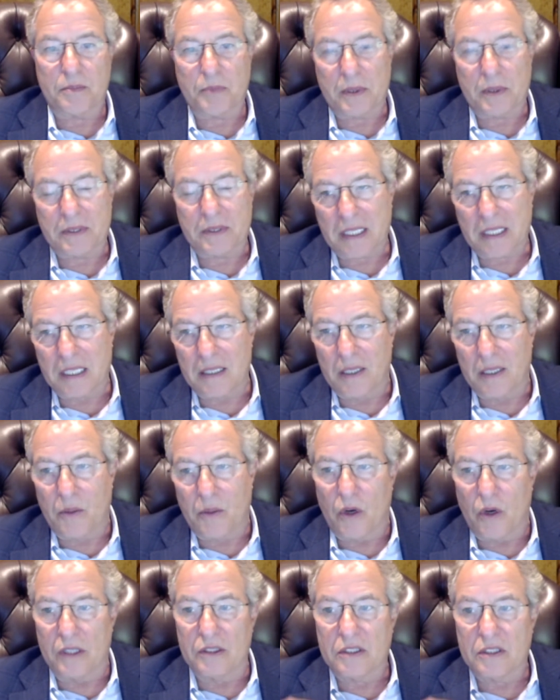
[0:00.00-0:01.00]
particularly
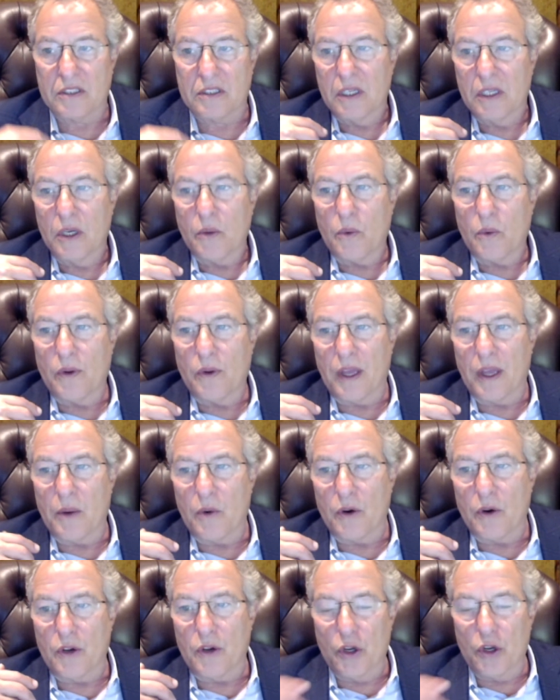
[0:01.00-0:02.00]
ones when they
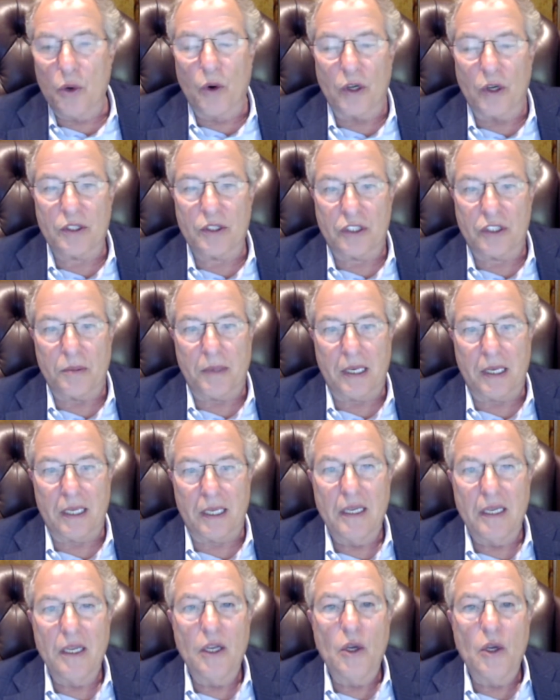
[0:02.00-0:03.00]
were newer to me,